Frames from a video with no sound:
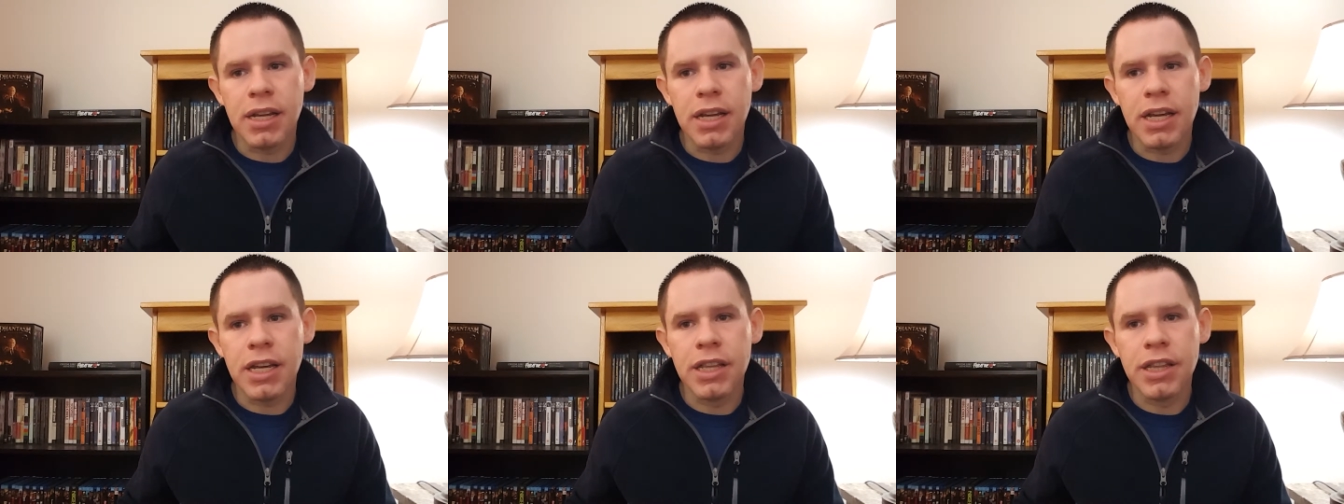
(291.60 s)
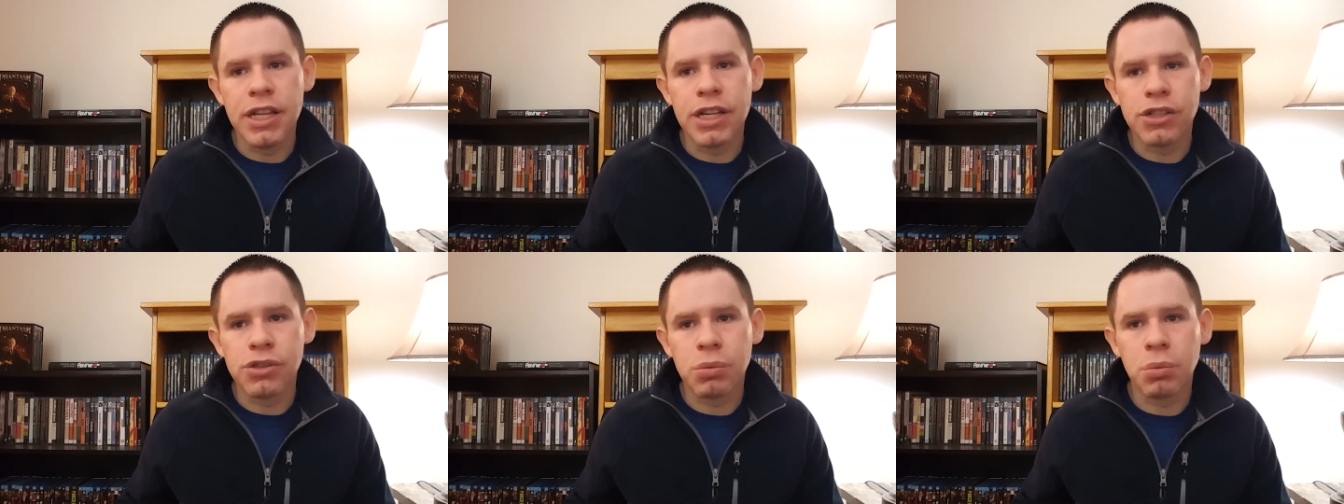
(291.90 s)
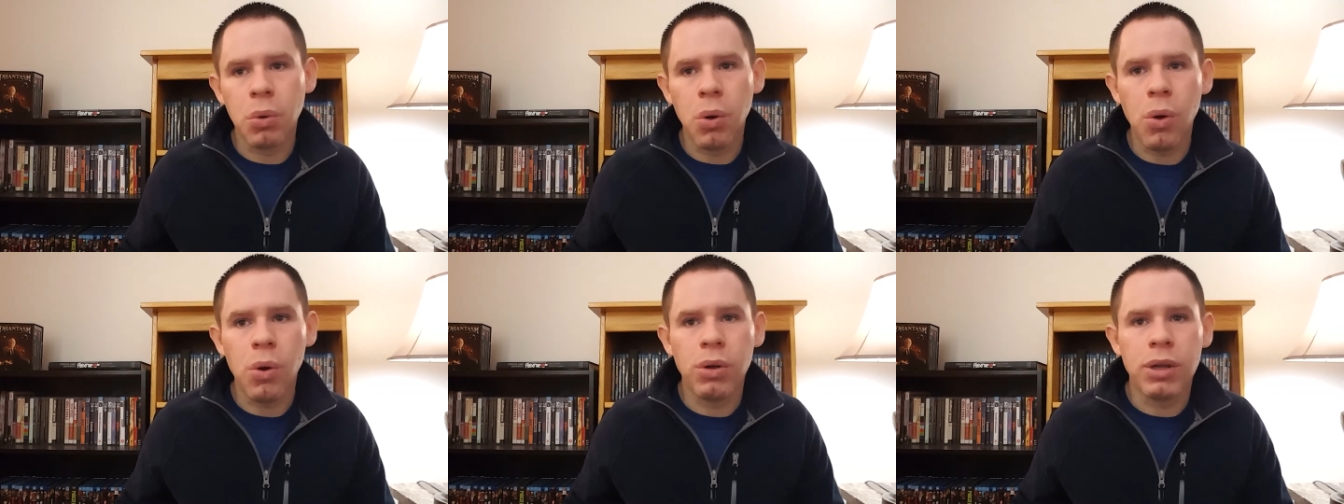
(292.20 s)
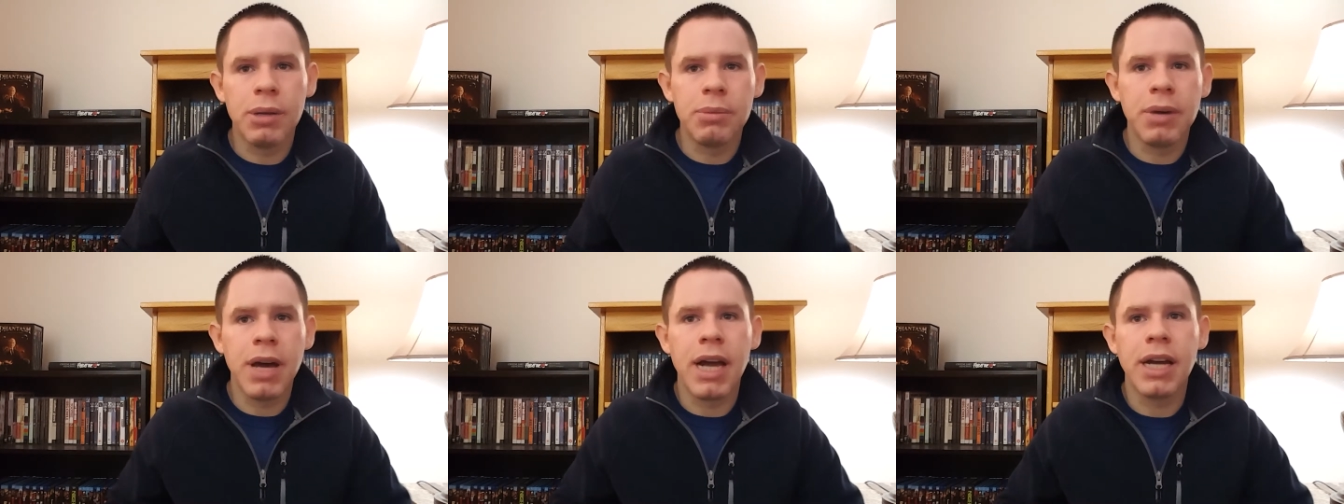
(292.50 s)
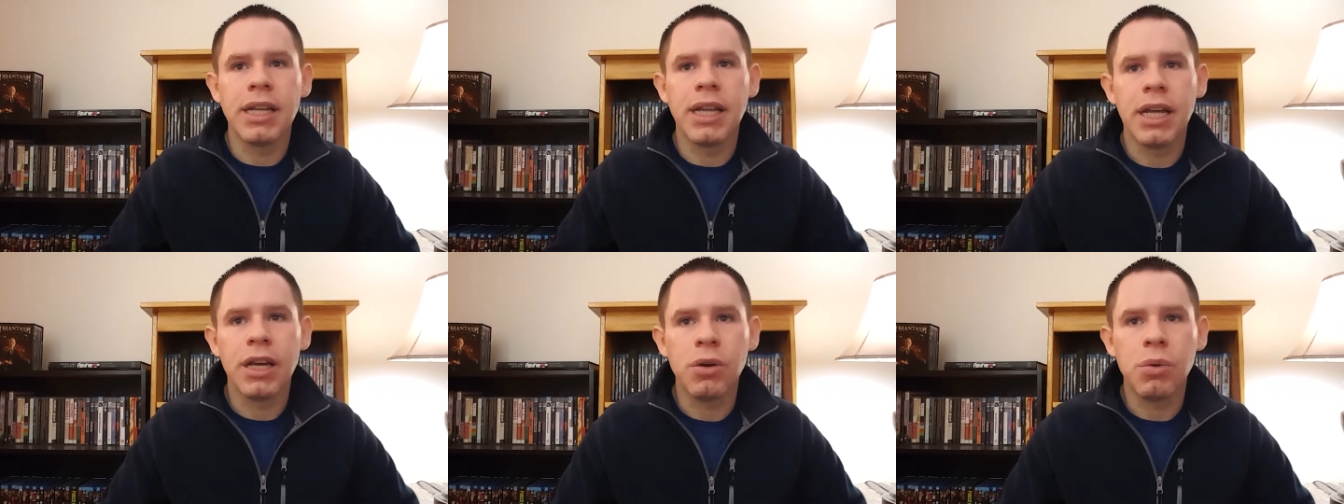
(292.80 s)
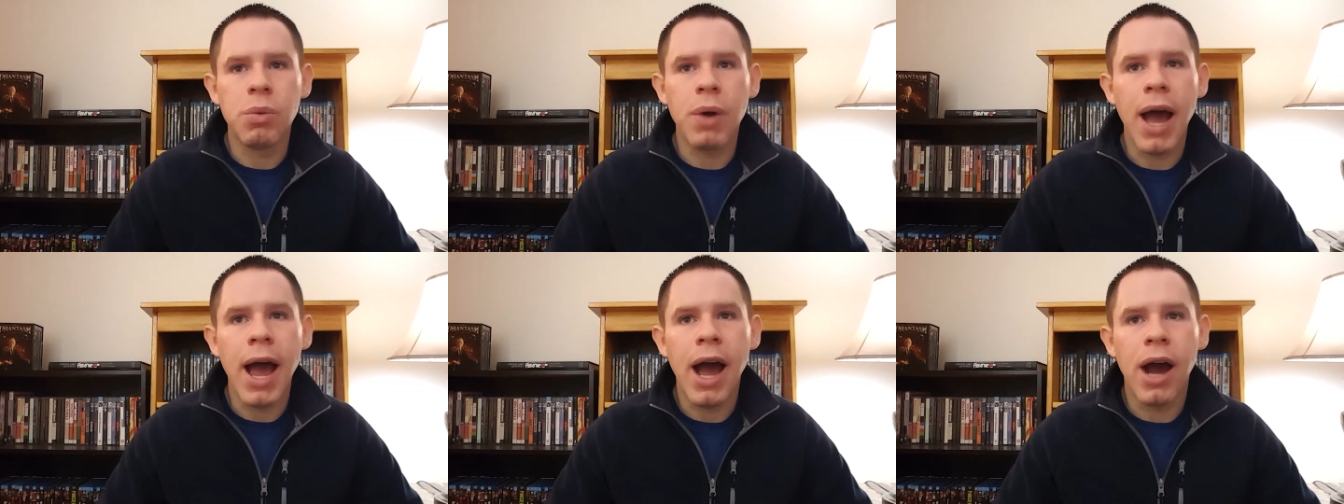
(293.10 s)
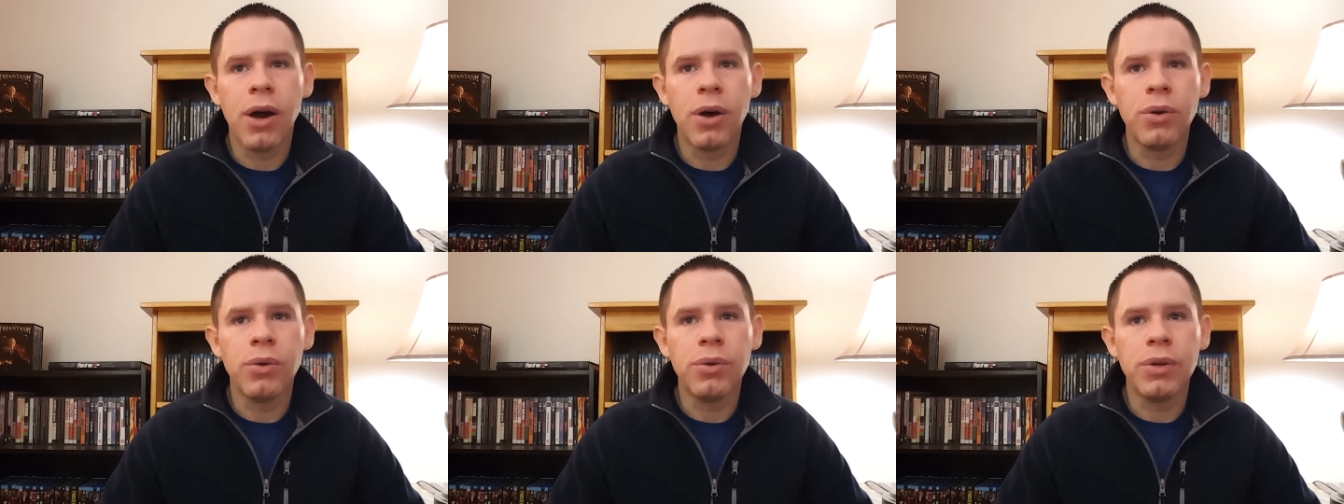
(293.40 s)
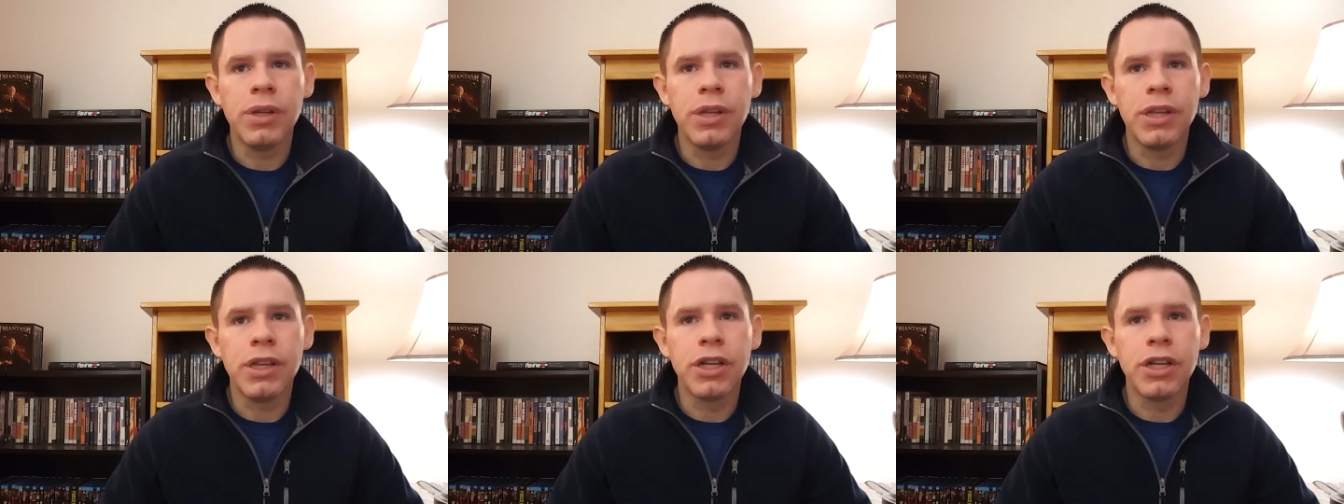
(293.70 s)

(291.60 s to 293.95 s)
in this role. I'm kind of like, wow,